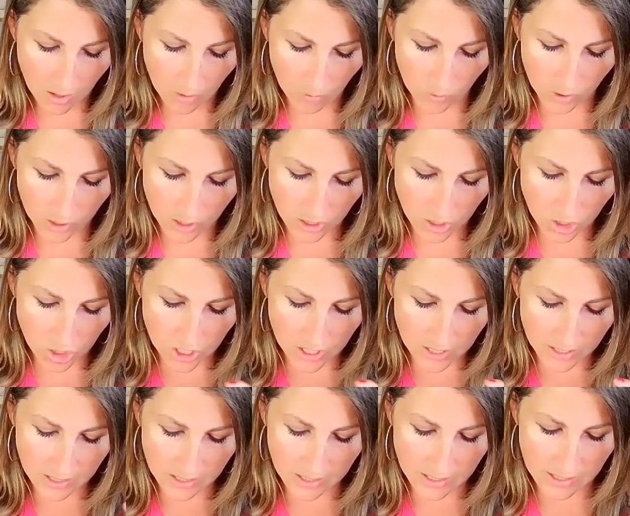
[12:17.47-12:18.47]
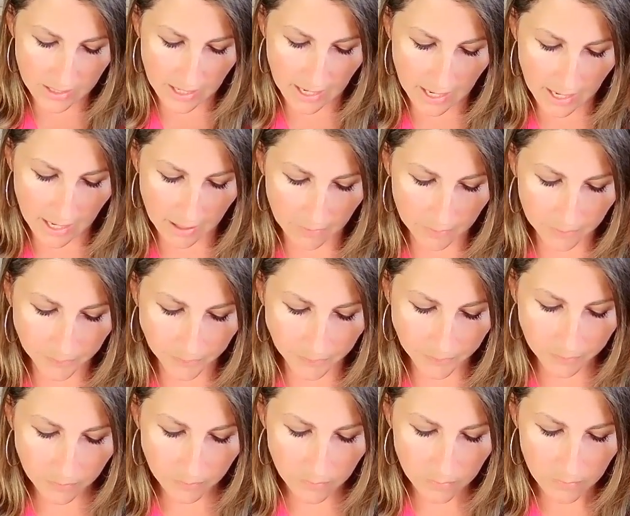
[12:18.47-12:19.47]
What did Jesus say
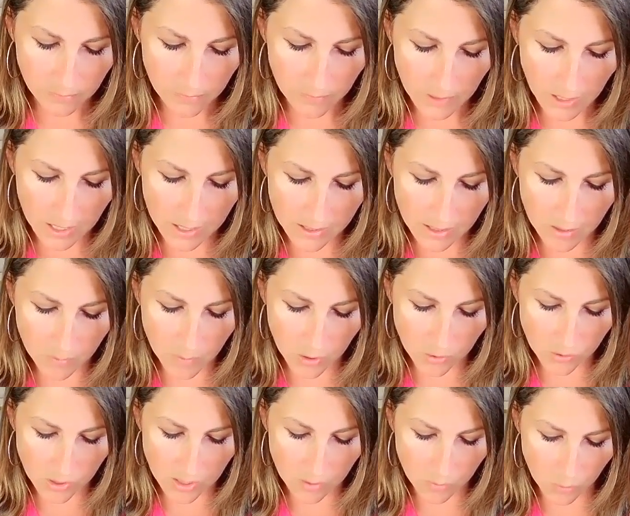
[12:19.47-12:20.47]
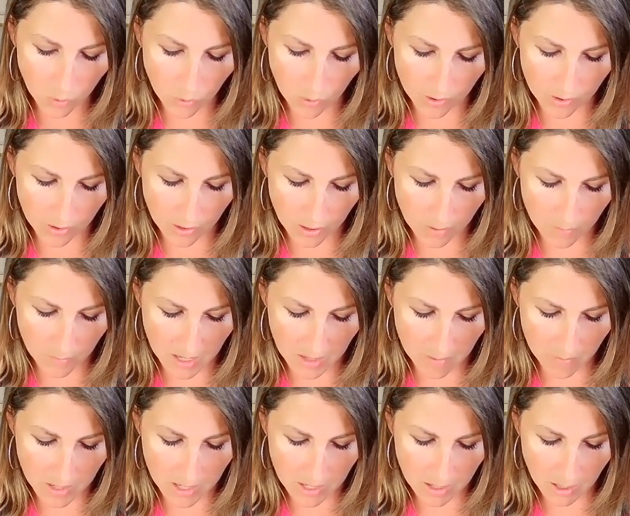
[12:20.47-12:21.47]
is the most important
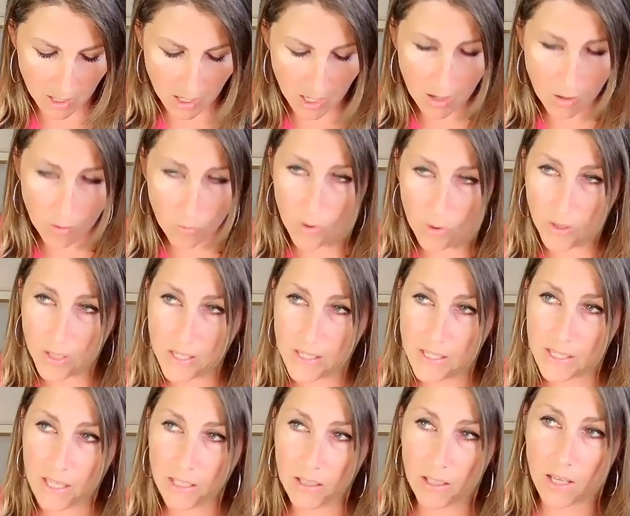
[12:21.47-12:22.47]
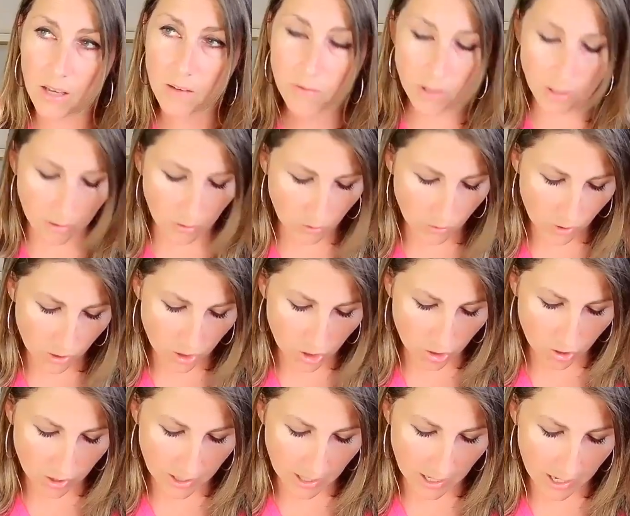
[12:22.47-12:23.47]
commandment? Well, he said, love the Lord
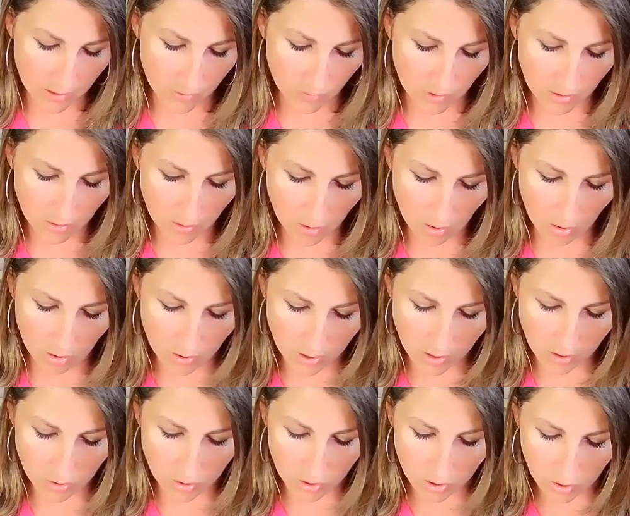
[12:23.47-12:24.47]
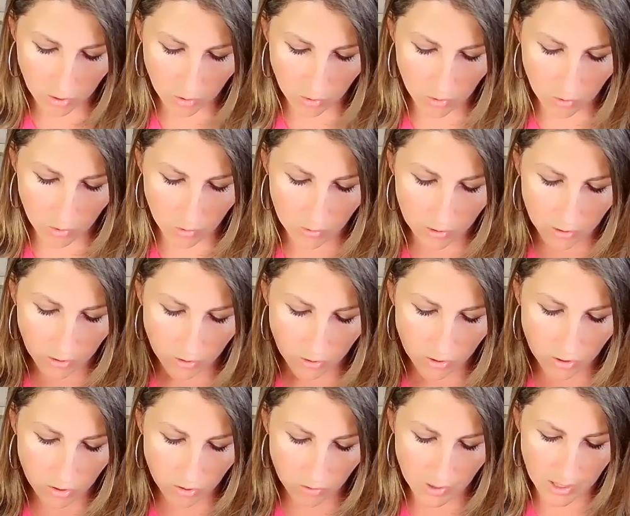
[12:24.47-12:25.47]
your God with all your soul, your
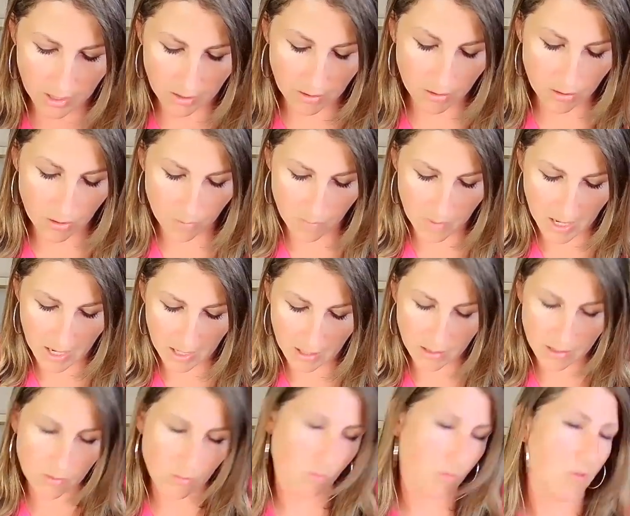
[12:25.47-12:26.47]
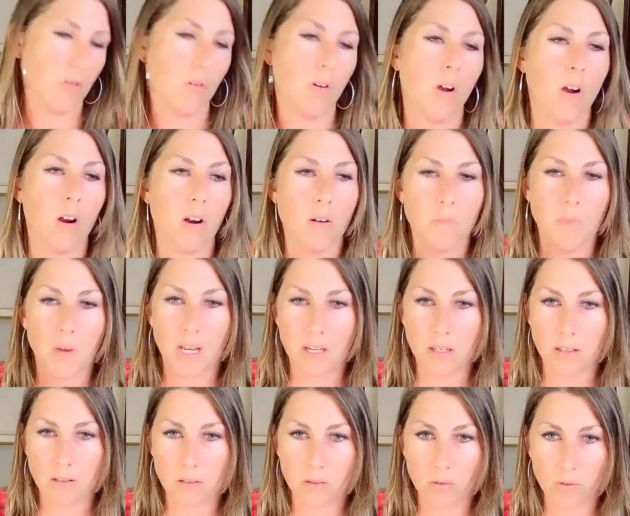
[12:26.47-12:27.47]
strength, your mind, or your heart, mind,
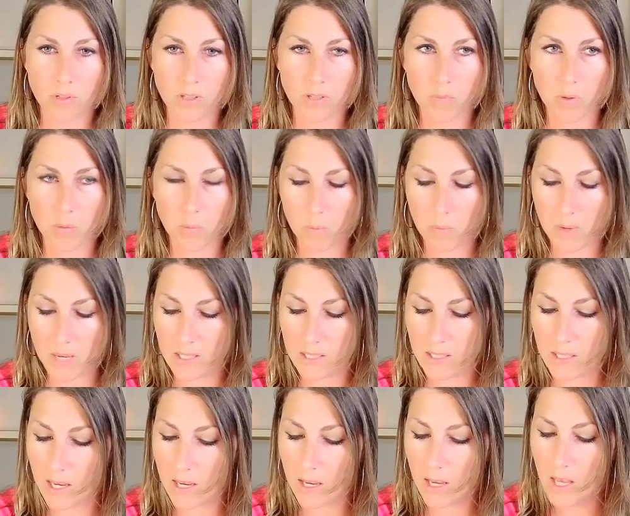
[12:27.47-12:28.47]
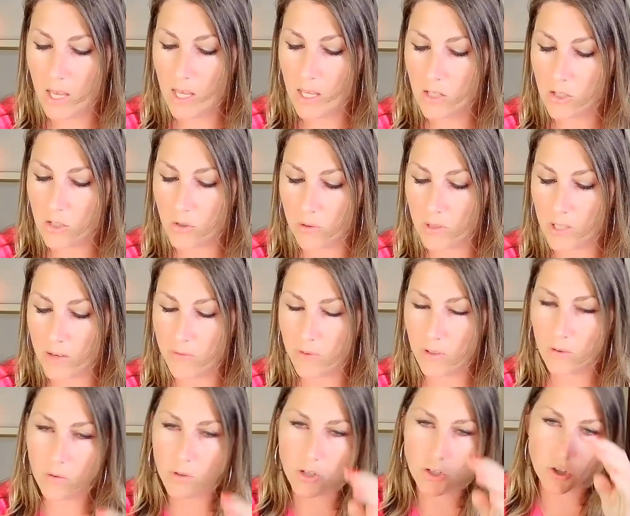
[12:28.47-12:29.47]
and soul, some people might say. So love
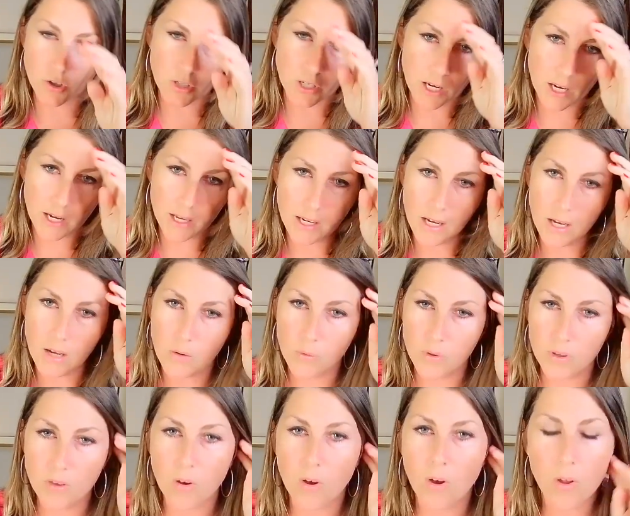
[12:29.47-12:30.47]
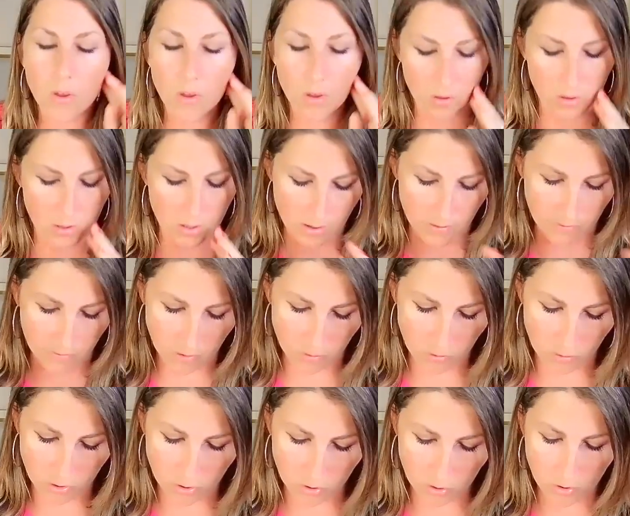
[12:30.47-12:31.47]
the Lord your God with all of
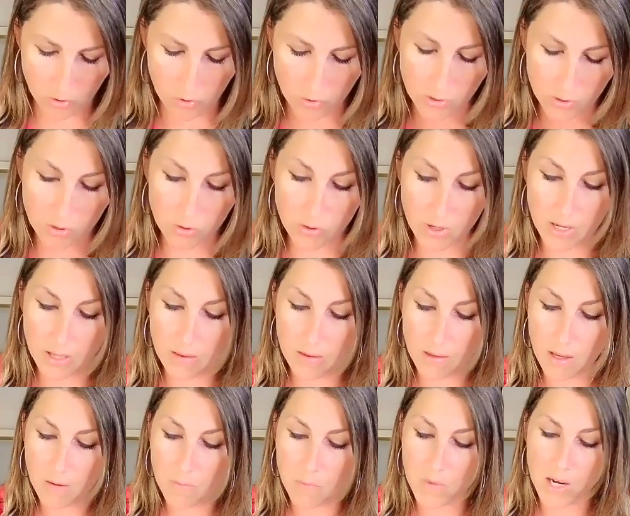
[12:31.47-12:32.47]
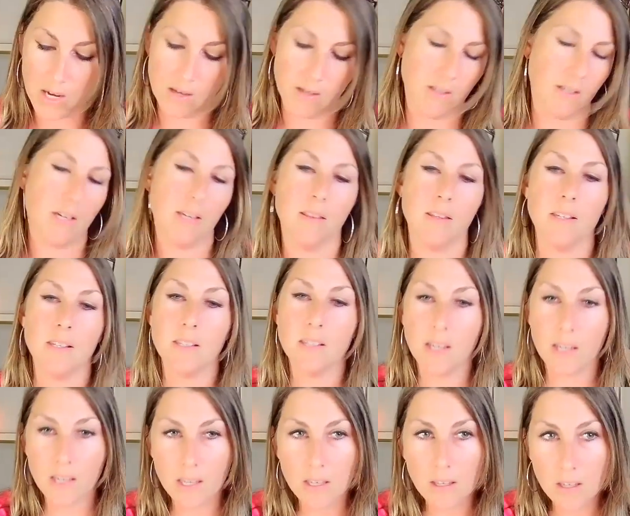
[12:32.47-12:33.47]
your soul, strength, and mind. And the
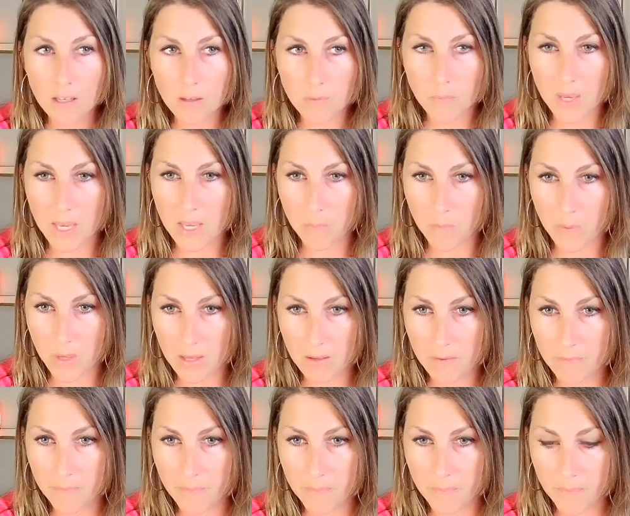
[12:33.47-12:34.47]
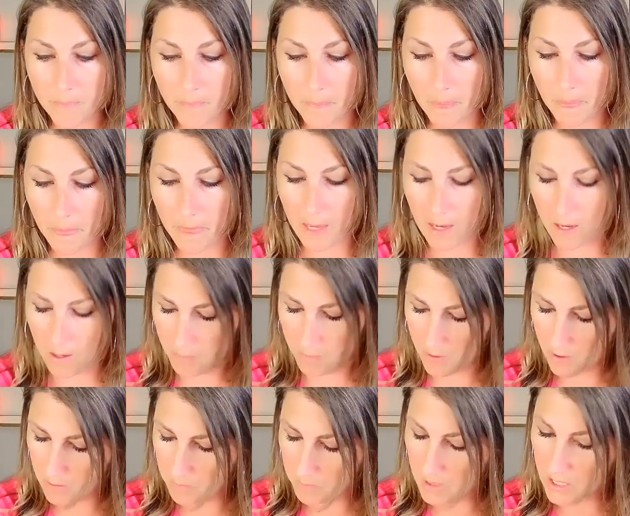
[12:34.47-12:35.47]
second commandment, up
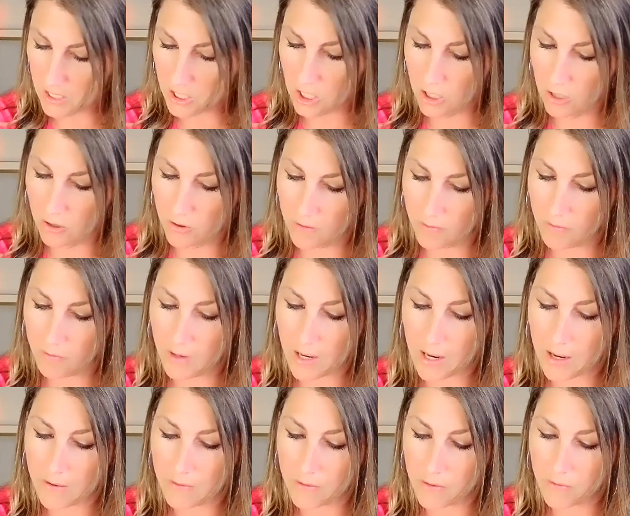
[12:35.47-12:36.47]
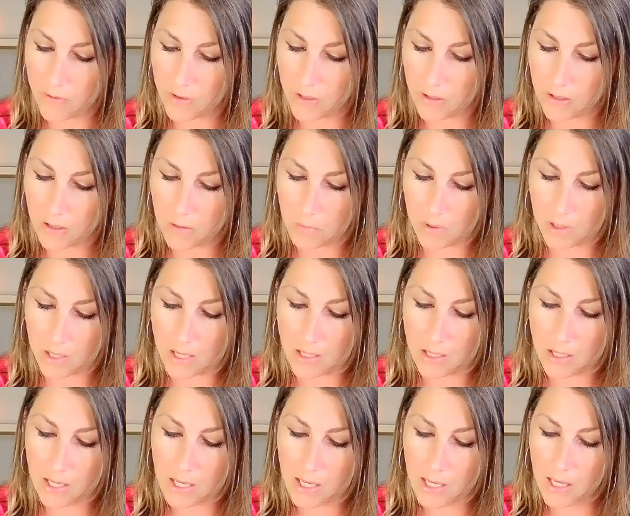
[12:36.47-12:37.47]
on page 105, the fill in the
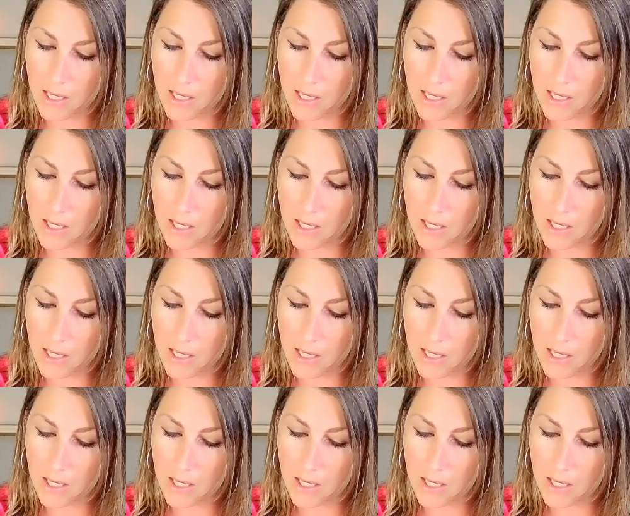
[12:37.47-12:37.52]
blank,